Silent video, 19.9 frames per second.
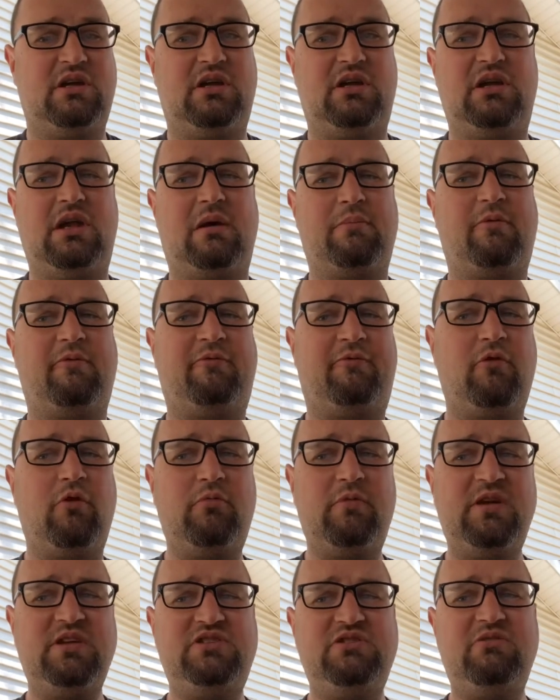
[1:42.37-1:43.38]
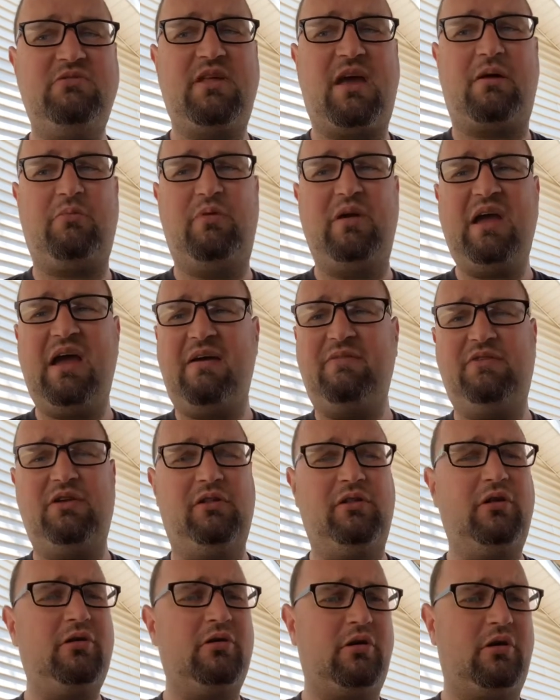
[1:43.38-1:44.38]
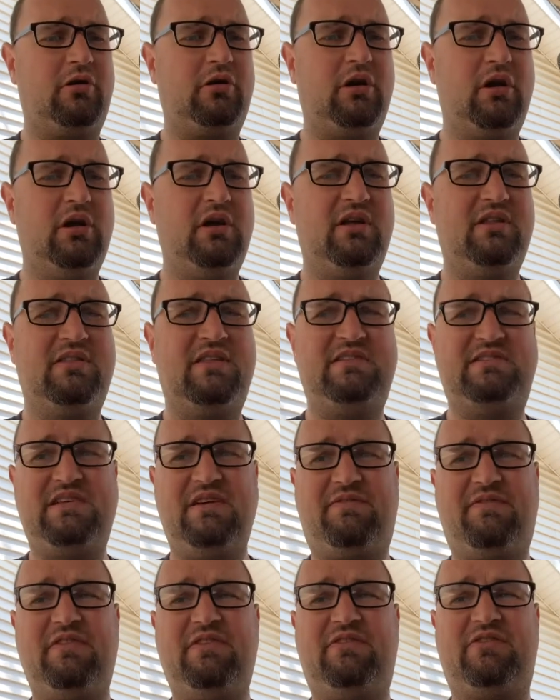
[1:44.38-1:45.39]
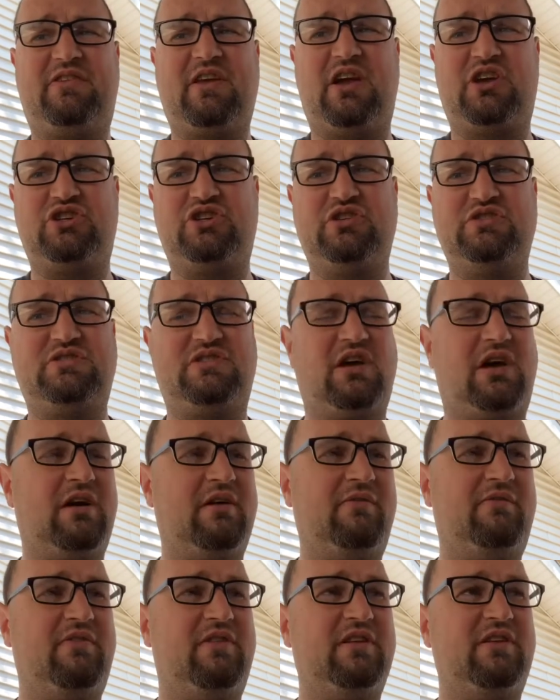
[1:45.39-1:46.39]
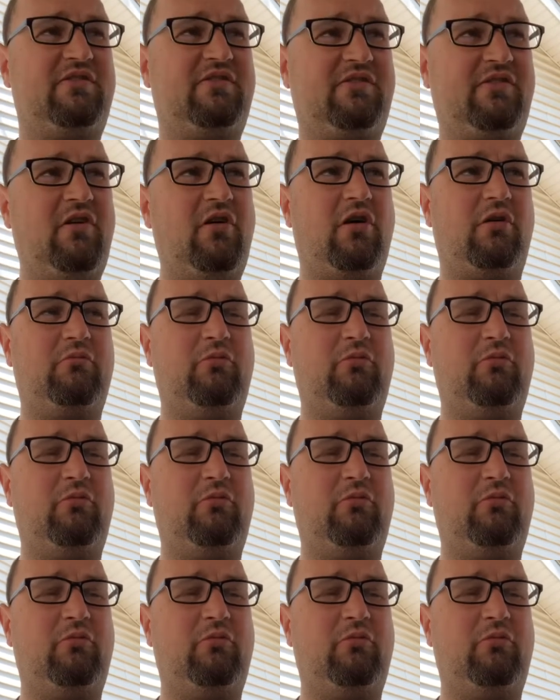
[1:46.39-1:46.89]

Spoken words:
Now before we do that, we have to learn the different sections of this song.